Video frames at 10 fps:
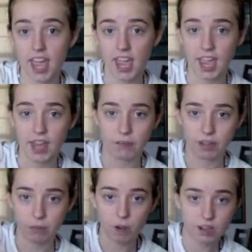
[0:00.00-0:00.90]
And we
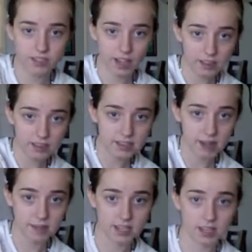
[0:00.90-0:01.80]
had to walk down the
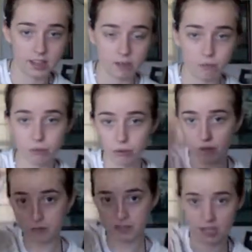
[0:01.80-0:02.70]
steps, and the
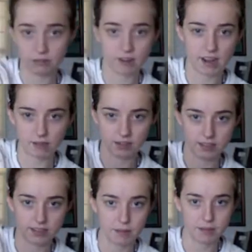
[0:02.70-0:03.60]
broom is like right where the
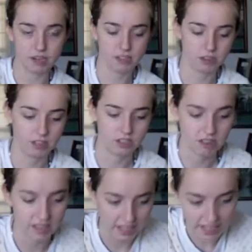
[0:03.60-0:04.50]
steps are, so he's
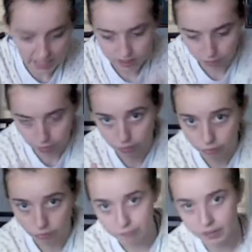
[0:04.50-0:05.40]
trying to eat the
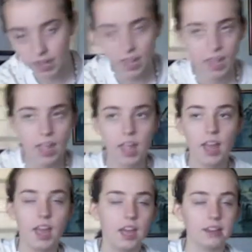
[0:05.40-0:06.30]
broom.
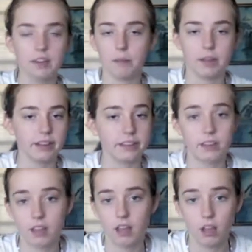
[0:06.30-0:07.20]
And I'm like,
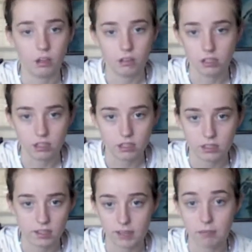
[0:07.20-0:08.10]
oh,
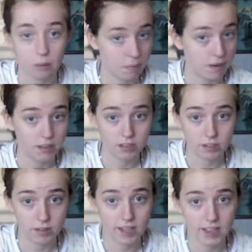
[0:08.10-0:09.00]
like my brother
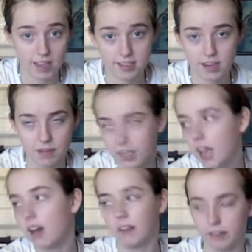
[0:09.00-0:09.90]
told me that last night, I'm like,
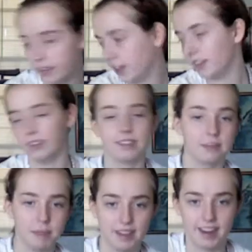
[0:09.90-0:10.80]
oh goodness,
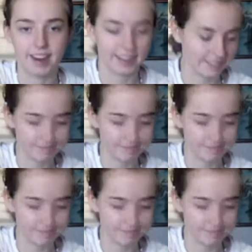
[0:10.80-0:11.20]
Midnight.